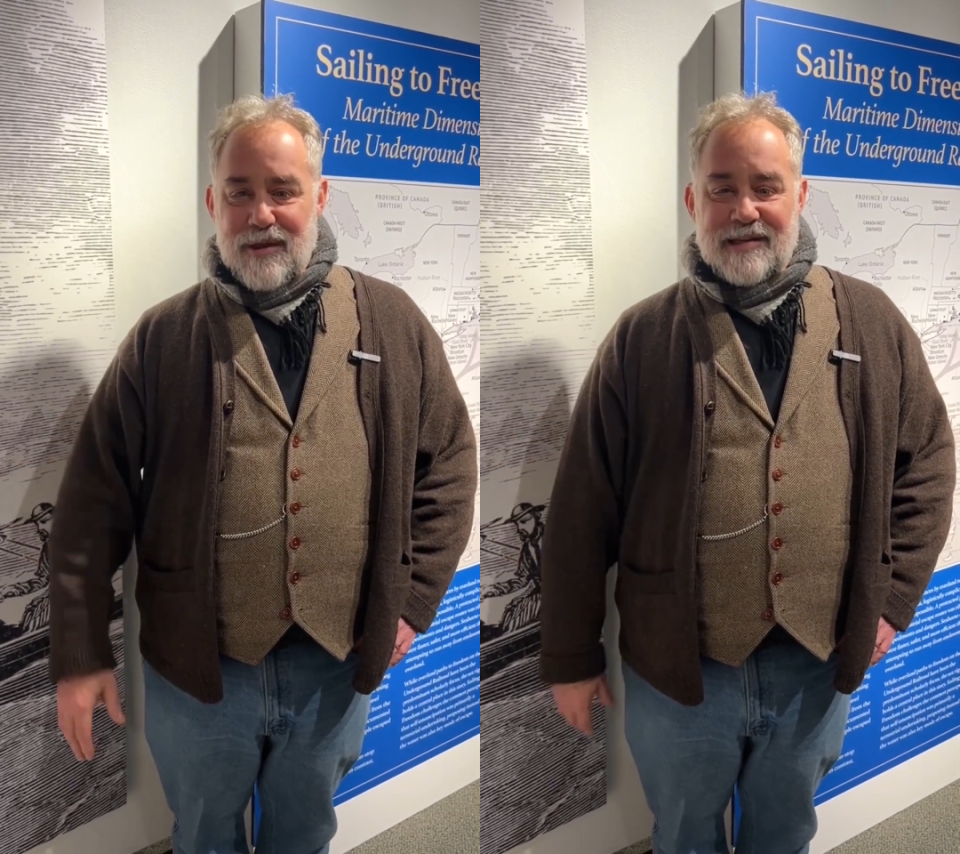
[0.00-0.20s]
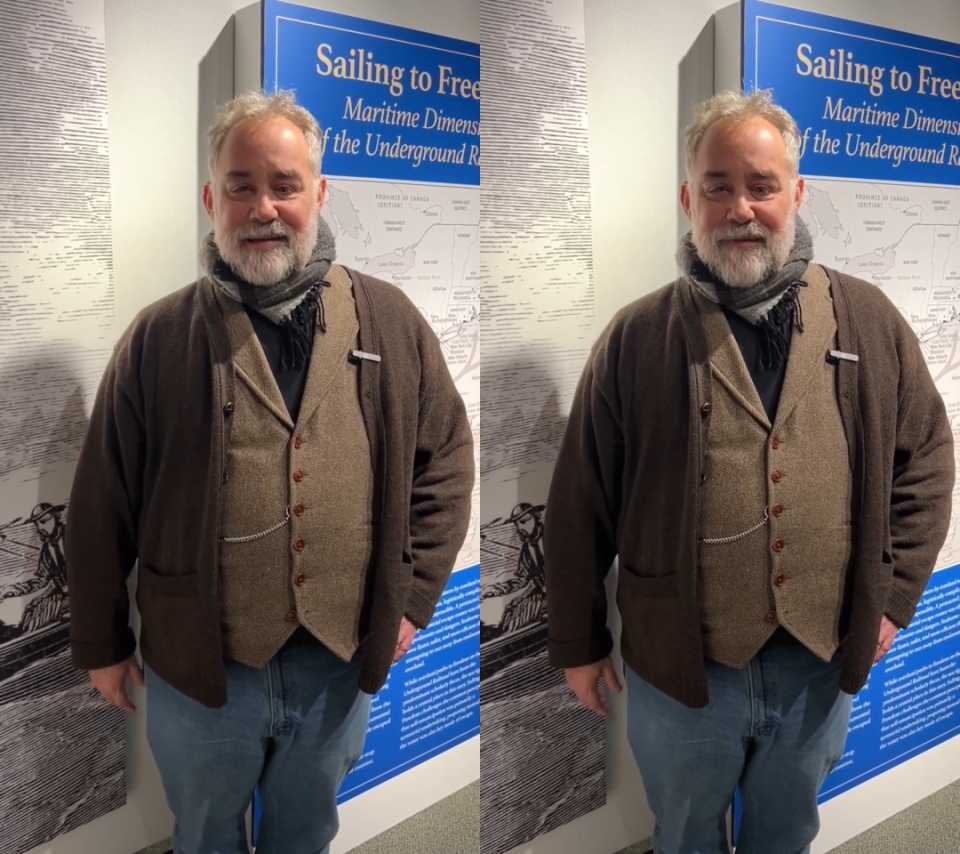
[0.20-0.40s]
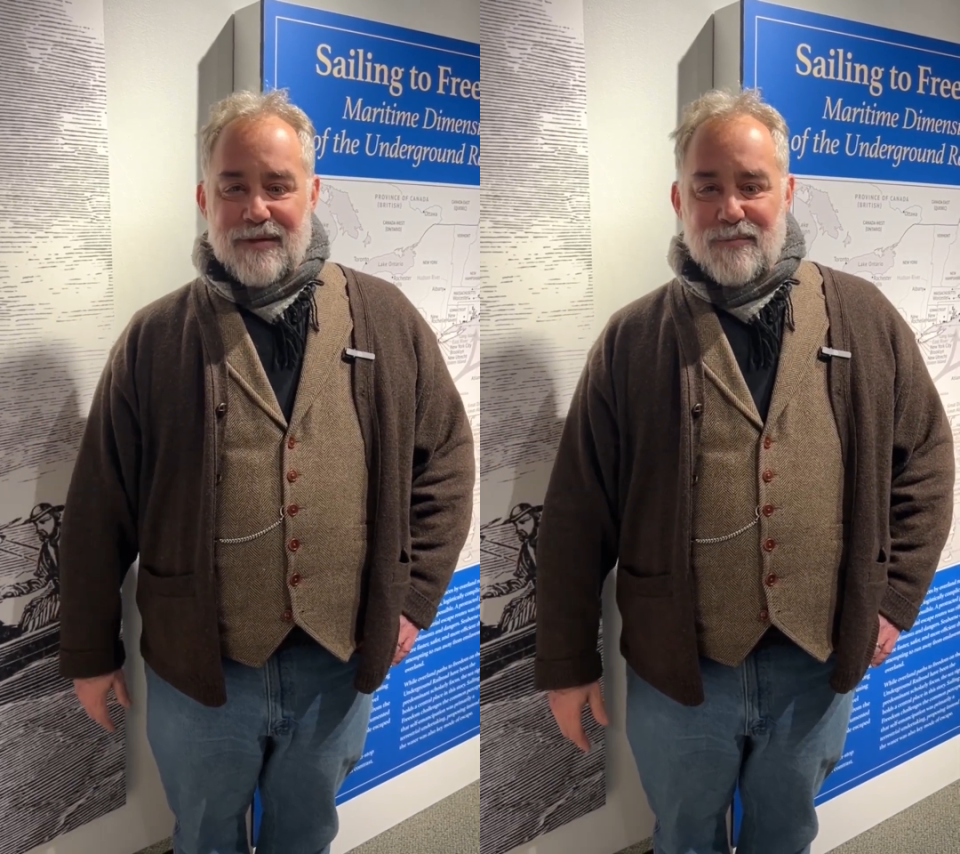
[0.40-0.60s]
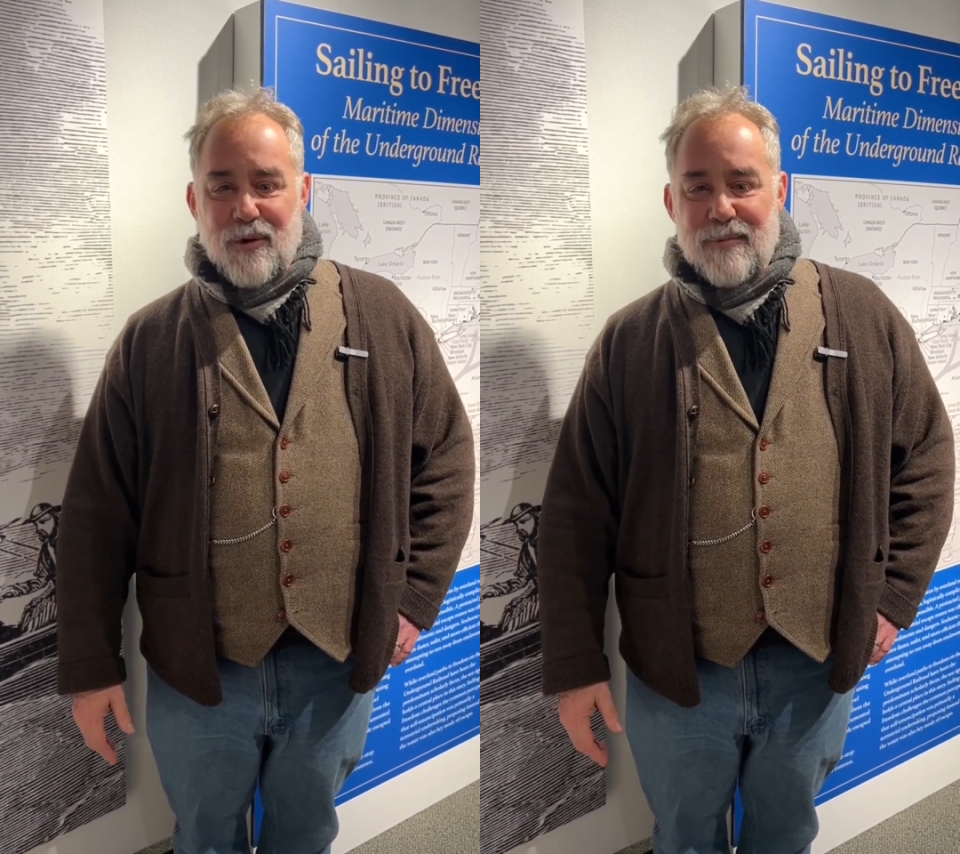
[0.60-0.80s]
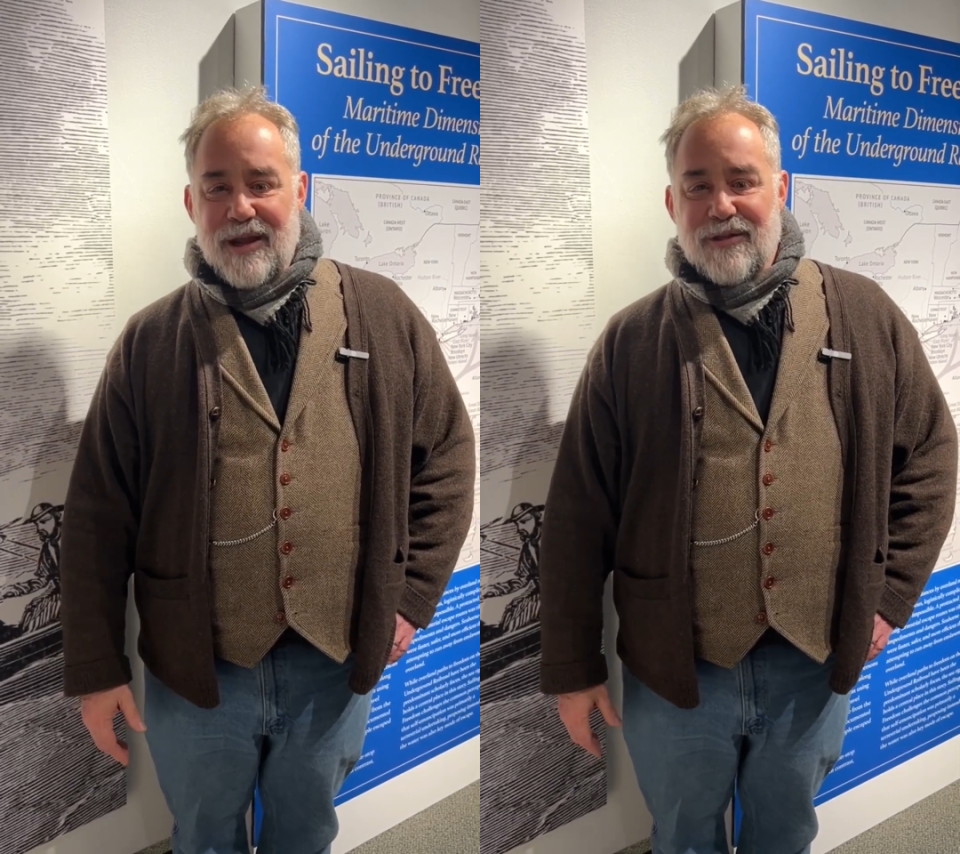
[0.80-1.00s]
that some of them will
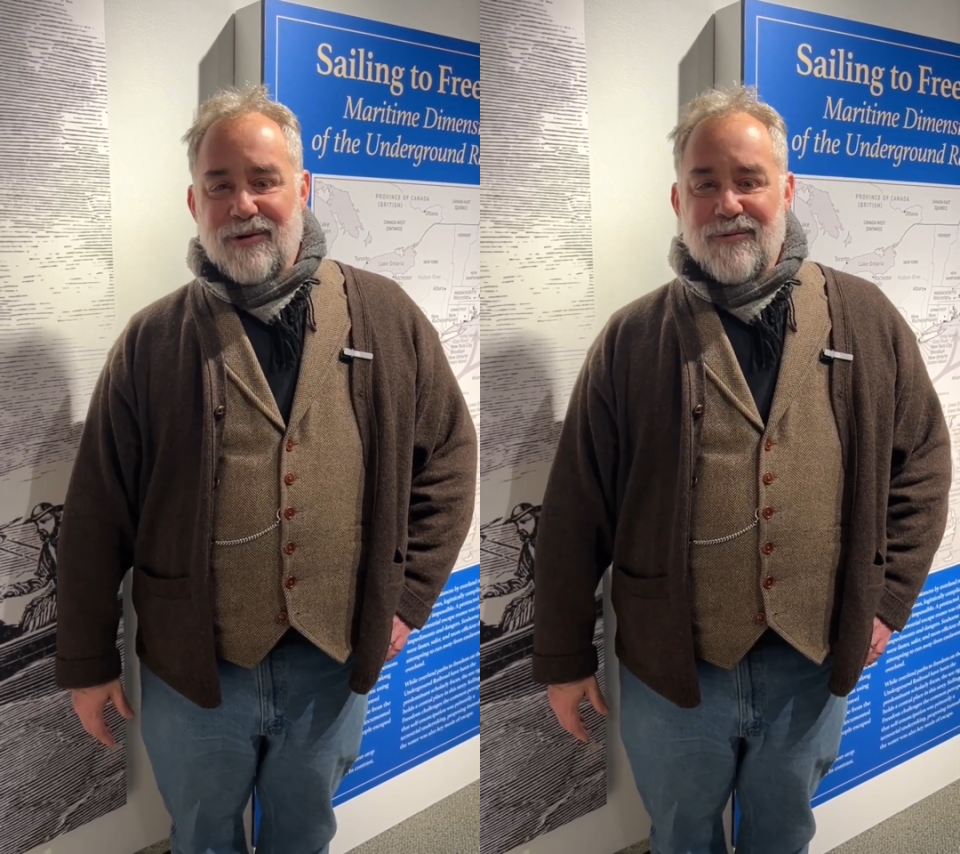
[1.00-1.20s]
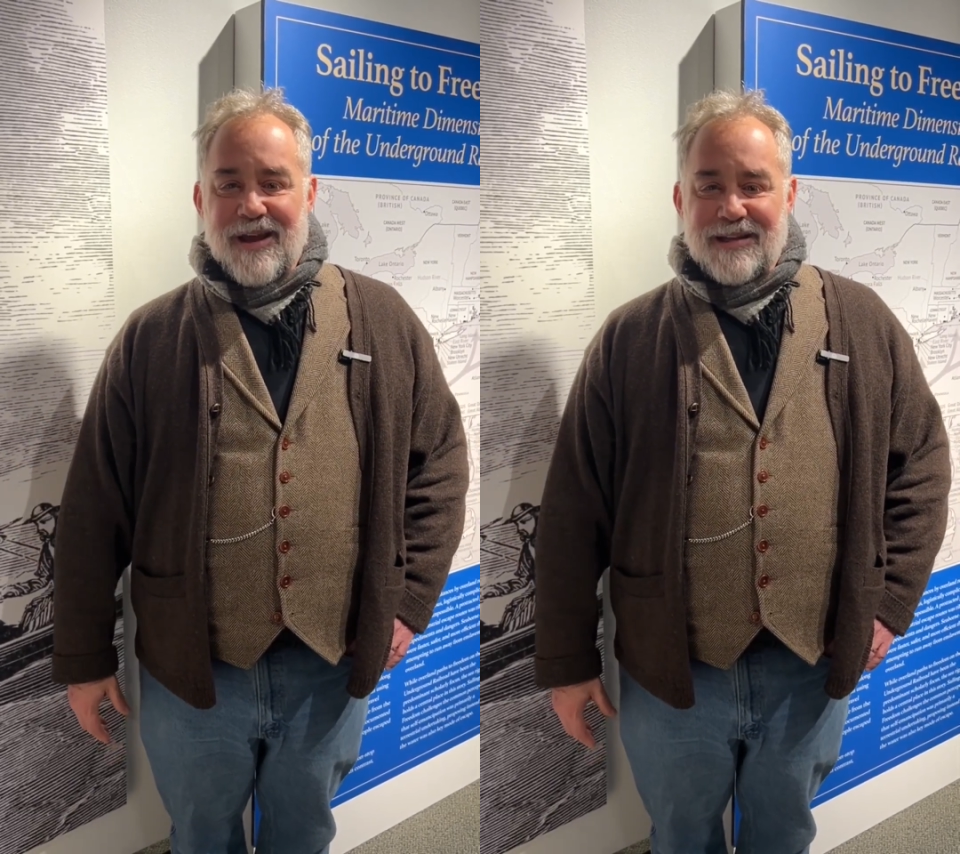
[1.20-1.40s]
make their way